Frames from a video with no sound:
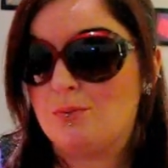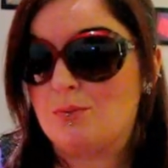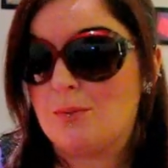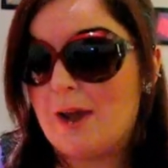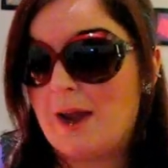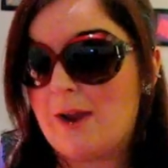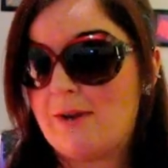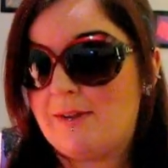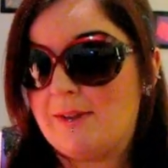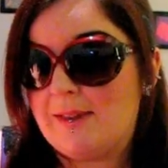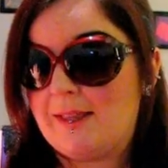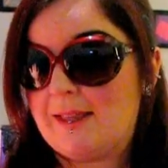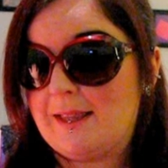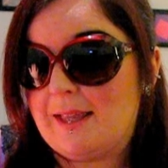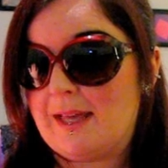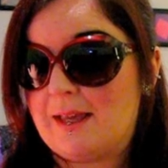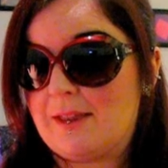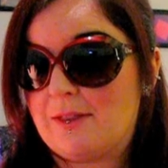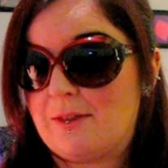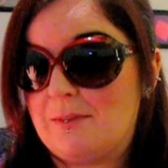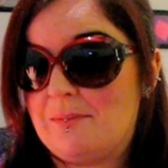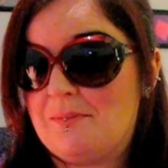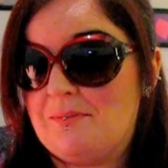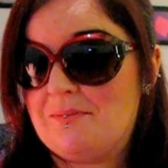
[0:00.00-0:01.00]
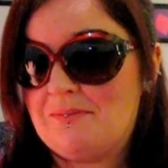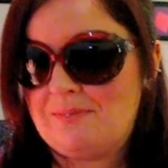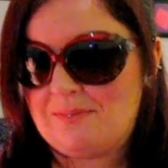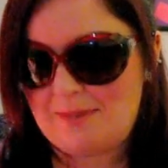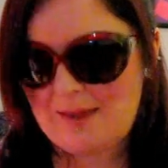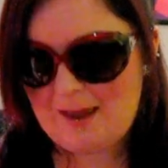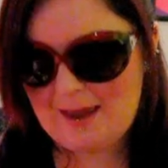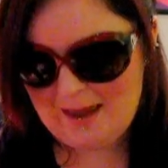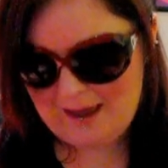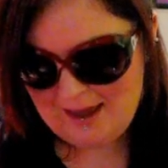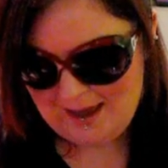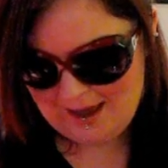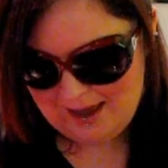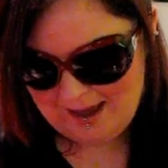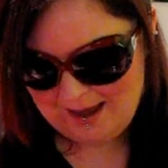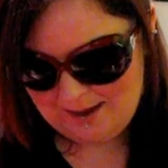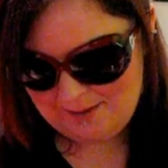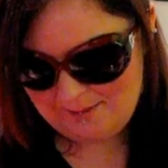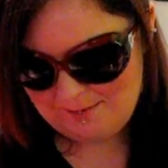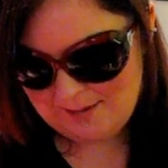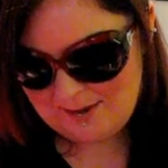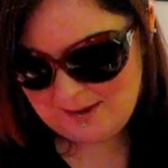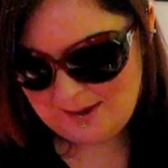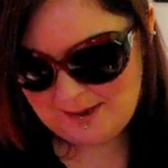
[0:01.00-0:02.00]
I really like them.
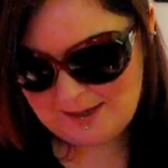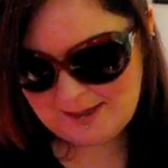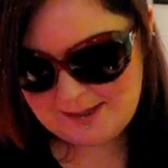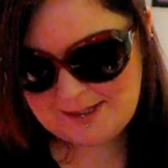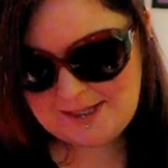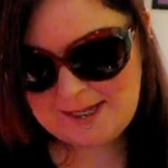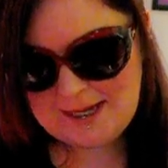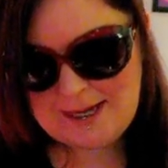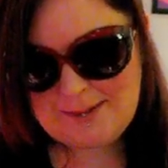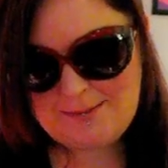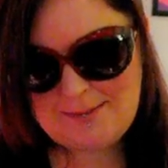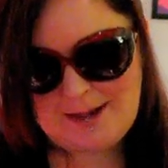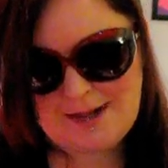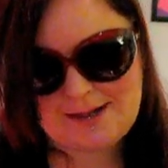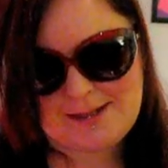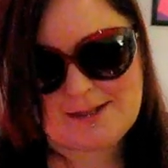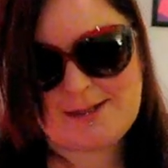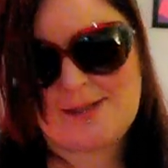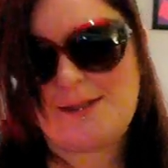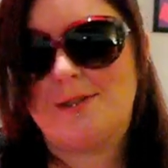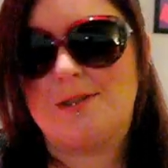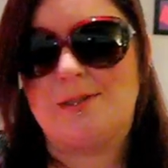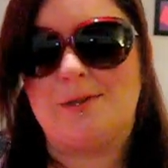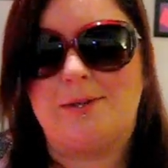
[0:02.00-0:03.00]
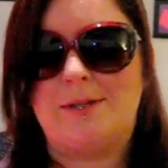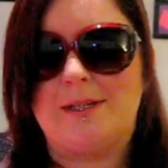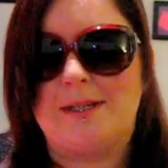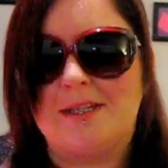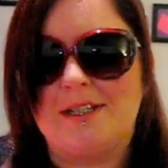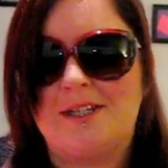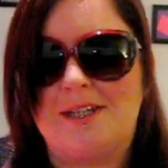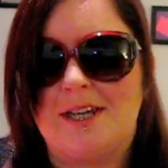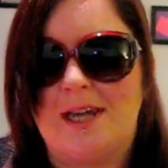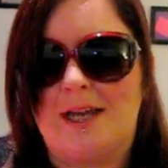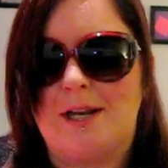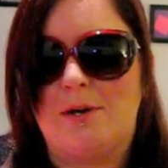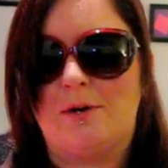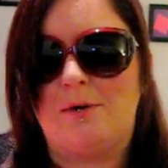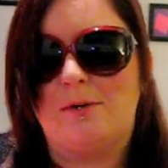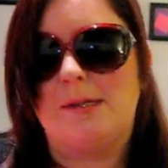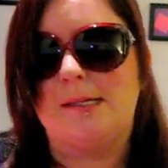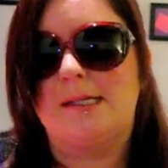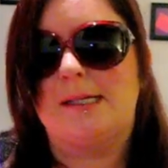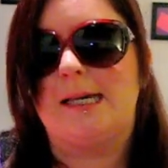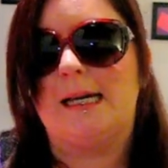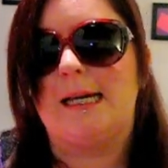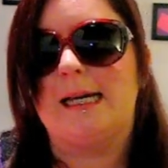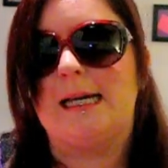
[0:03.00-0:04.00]
TK Maxx is annoying because you can't
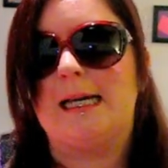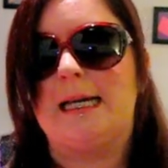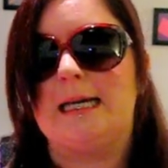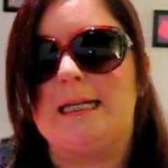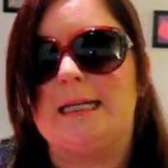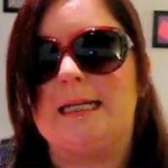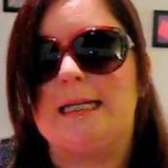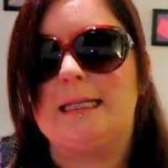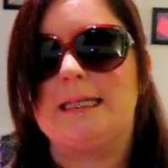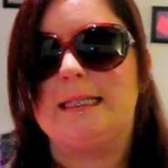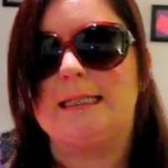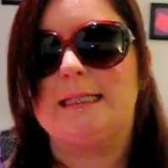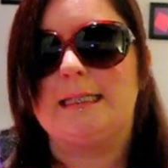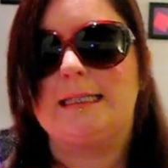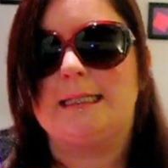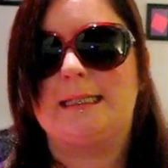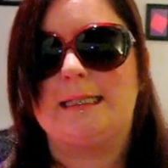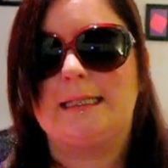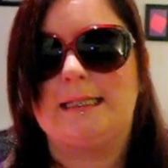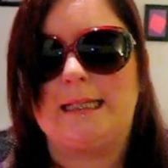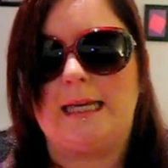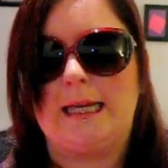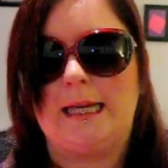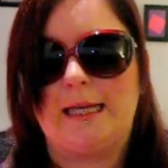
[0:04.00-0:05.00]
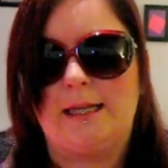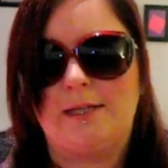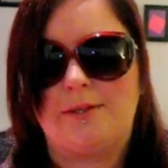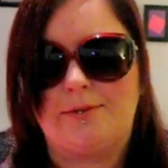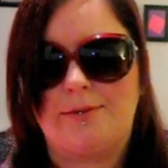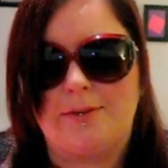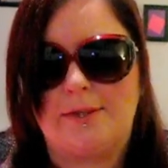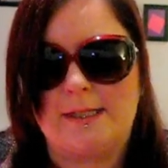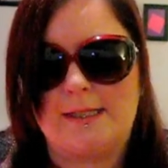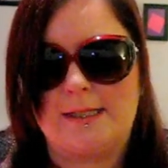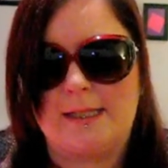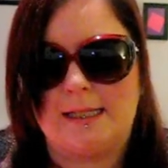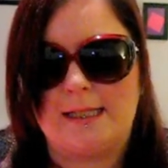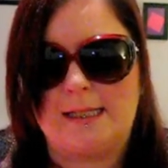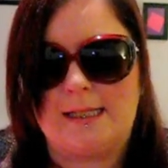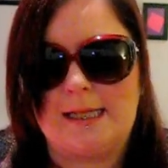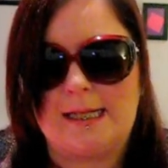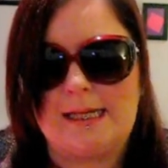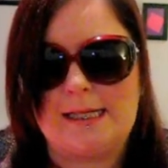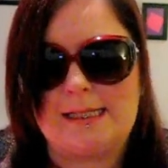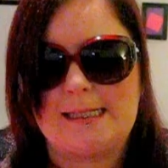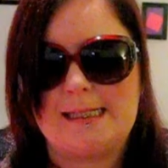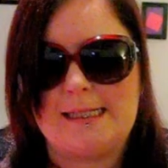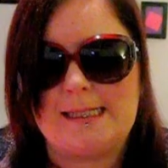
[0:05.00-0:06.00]
always get a case for the
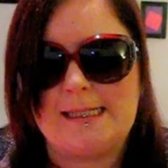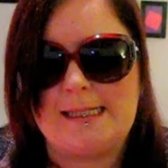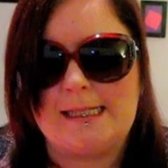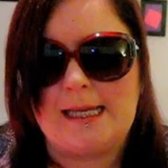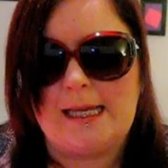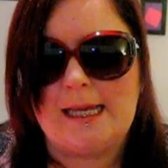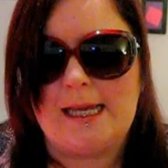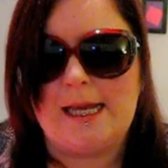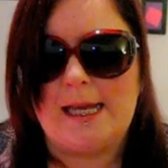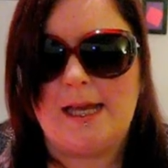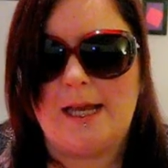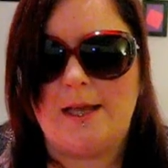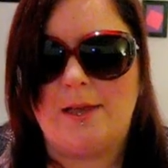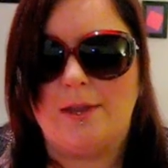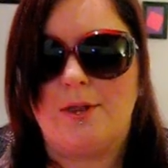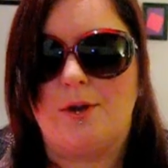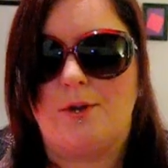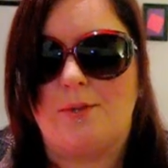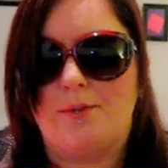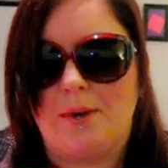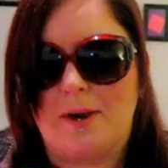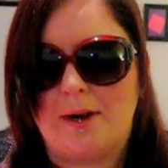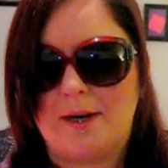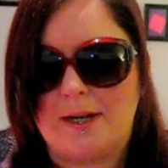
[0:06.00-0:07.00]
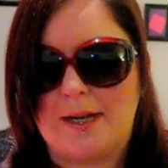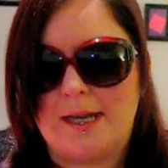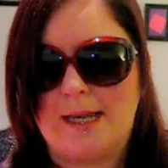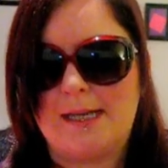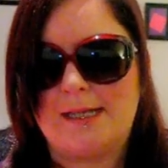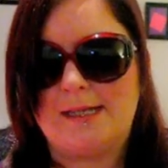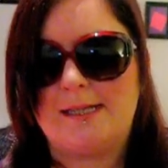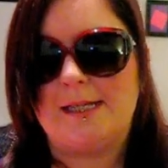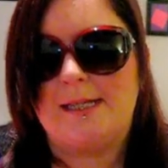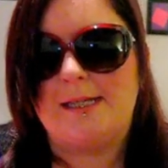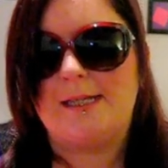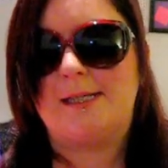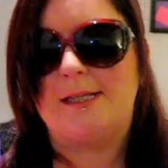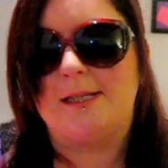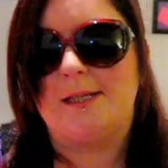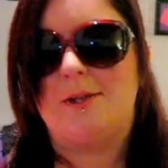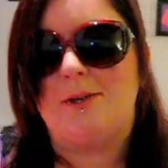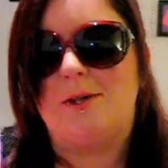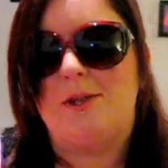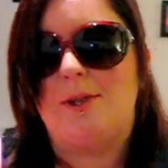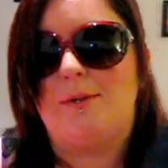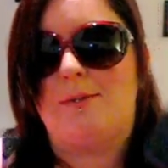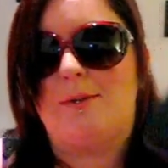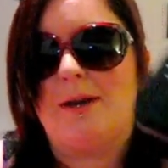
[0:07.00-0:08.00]
sunglasses. They're wear cases.
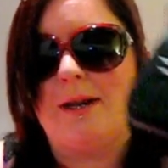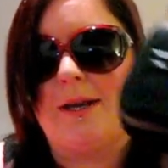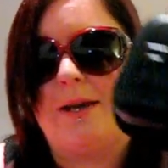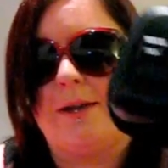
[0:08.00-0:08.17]
The only one I